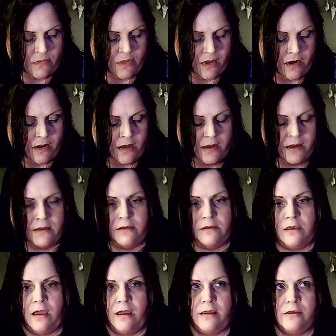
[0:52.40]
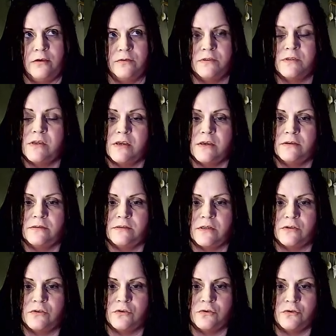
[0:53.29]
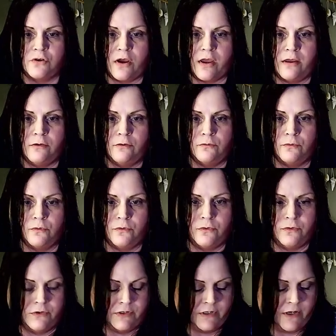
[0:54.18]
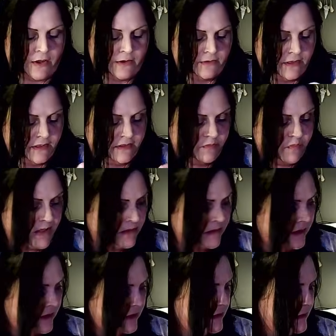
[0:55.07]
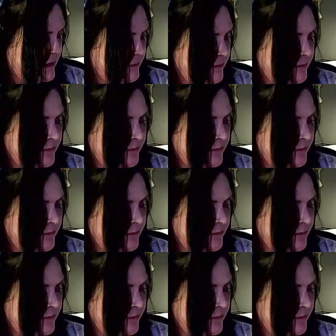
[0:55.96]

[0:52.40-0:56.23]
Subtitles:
that I use the essential triangle ruler to cut these pieces.